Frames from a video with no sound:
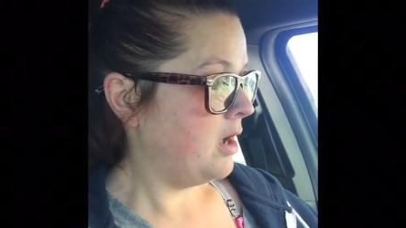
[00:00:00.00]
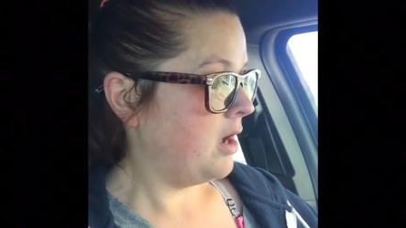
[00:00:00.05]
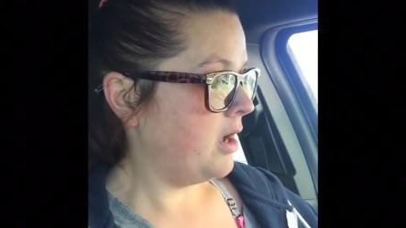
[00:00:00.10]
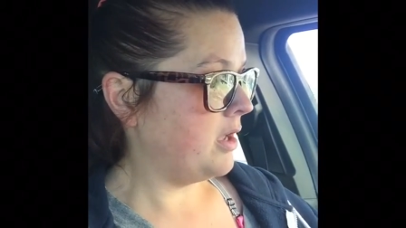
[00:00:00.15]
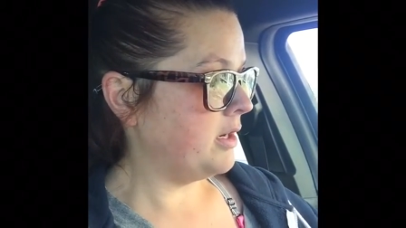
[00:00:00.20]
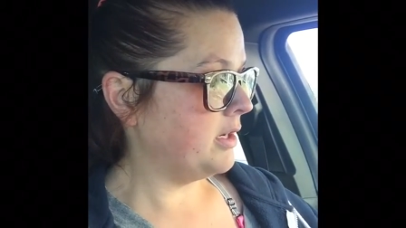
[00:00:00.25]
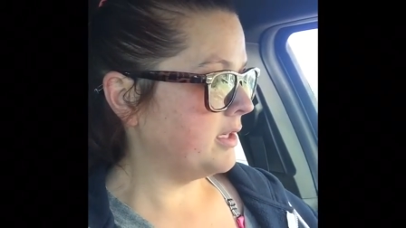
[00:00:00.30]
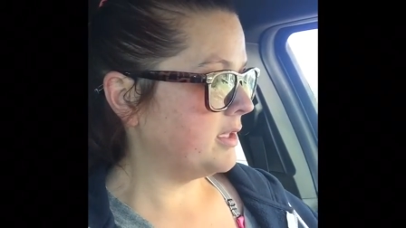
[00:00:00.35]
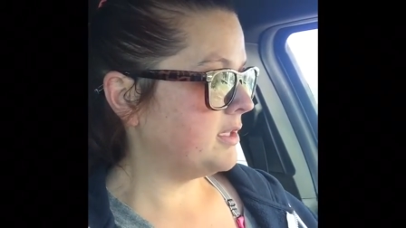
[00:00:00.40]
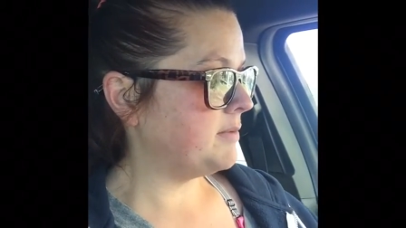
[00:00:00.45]

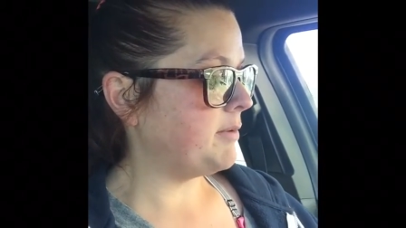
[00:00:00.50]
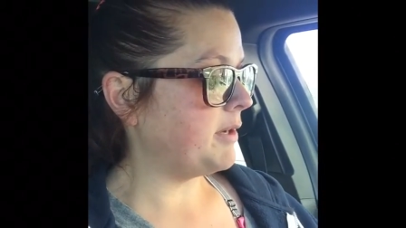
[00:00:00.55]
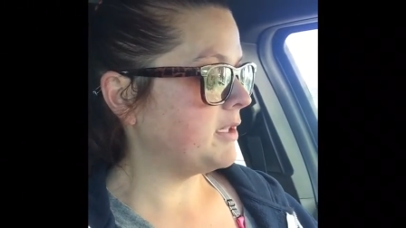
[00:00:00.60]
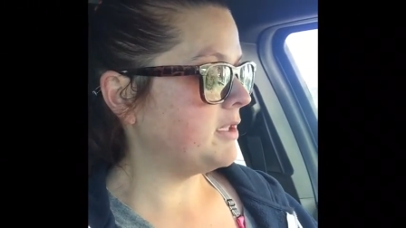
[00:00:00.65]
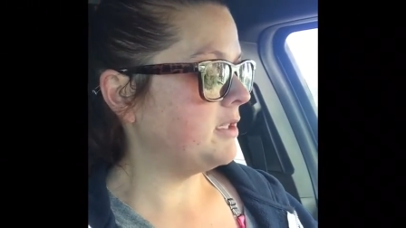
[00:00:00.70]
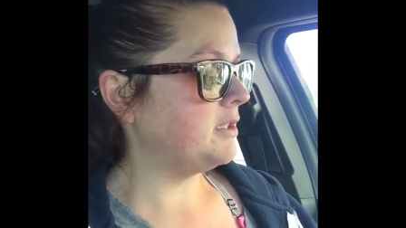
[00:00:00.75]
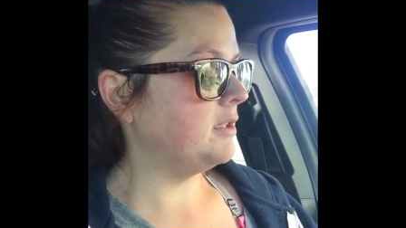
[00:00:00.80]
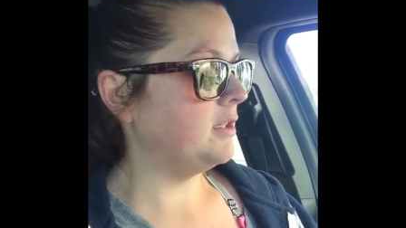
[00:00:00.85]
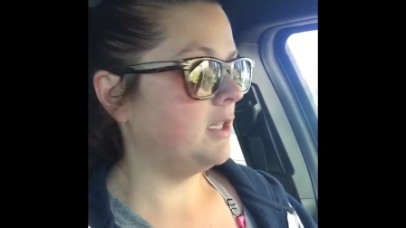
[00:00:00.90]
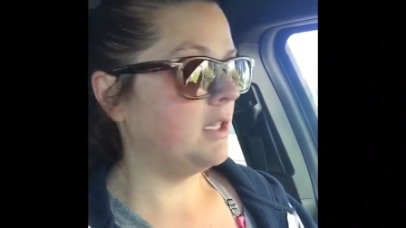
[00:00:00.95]

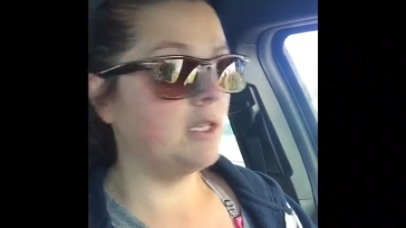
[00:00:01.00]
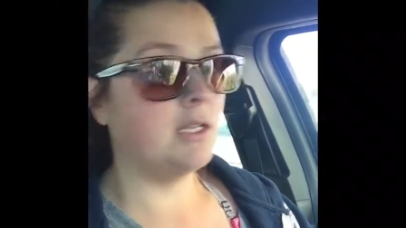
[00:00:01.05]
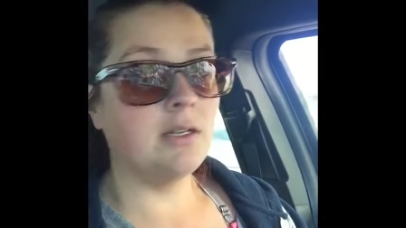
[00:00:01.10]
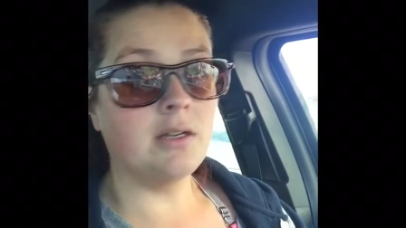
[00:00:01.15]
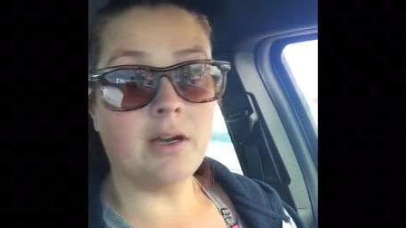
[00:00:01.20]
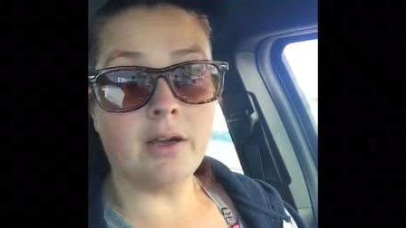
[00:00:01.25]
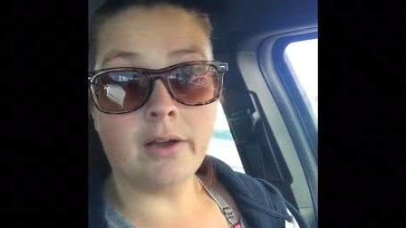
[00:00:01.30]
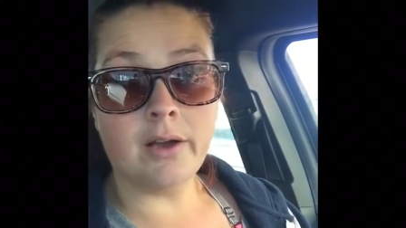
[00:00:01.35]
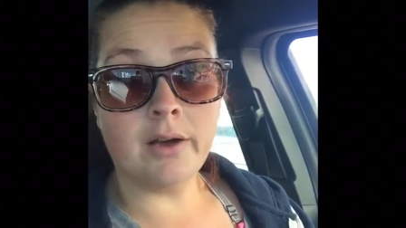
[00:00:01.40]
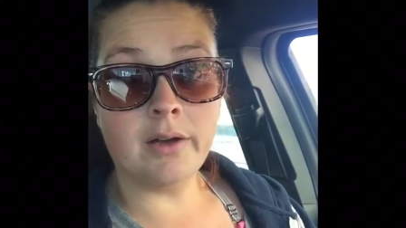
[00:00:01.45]
unexpectedly
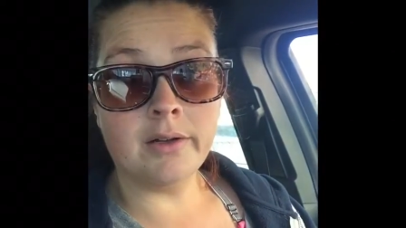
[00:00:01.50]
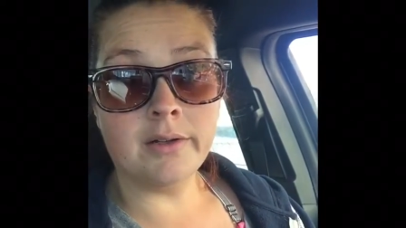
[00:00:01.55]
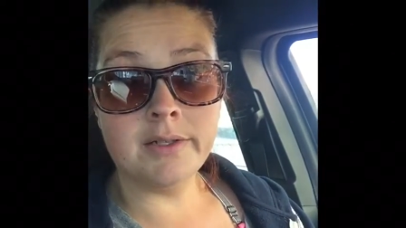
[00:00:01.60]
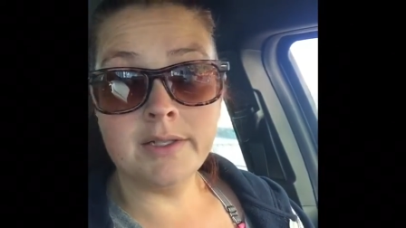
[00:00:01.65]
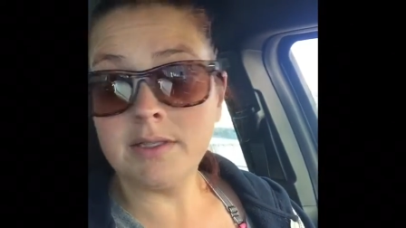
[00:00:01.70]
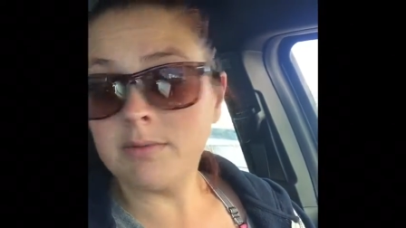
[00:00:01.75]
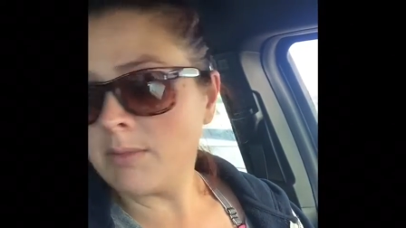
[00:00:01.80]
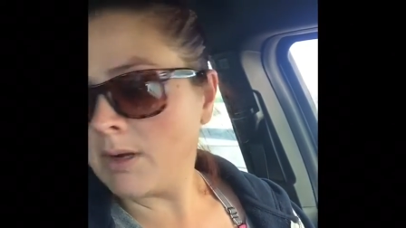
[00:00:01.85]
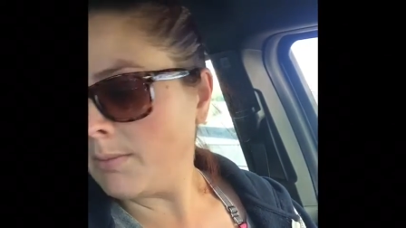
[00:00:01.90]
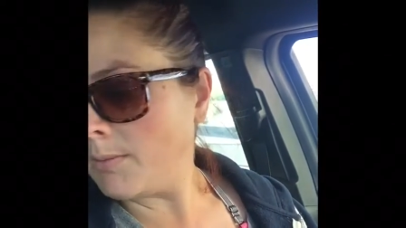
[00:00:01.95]
got
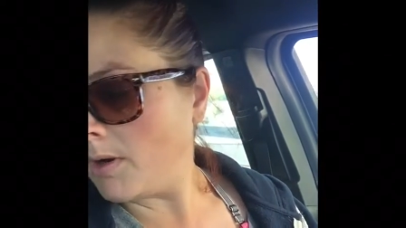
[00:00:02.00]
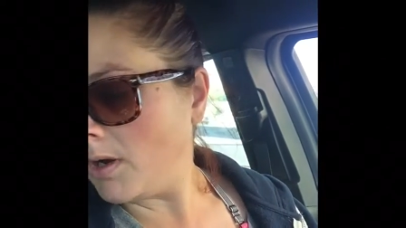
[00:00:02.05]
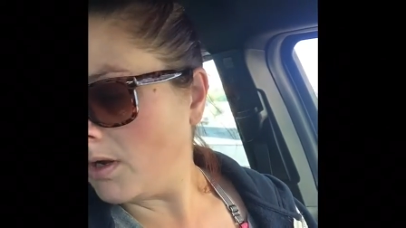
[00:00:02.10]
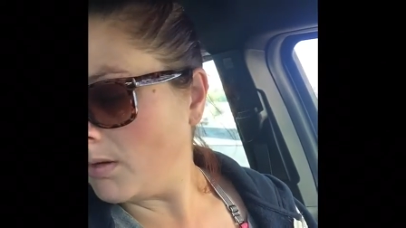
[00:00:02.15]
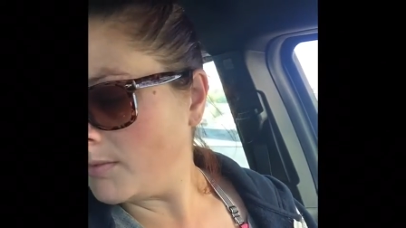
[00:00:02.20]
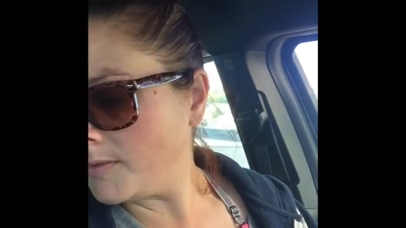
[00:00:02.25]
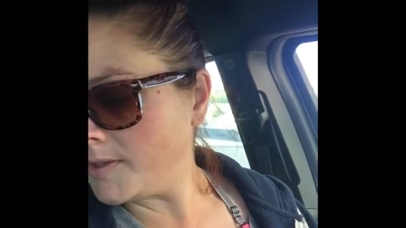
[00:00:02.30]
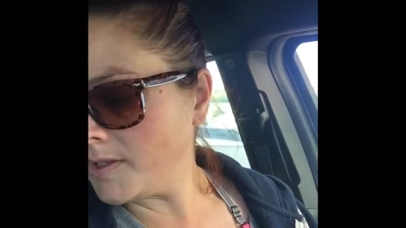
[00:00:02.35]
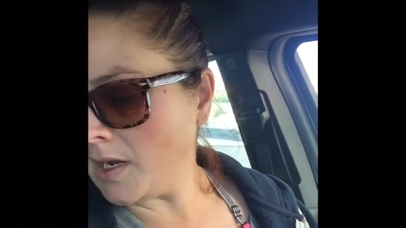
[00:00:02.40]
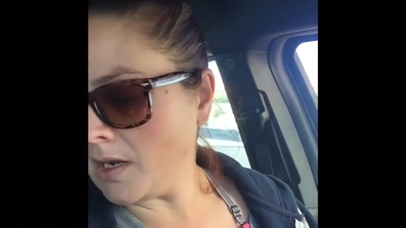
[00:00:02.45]
called to my mom's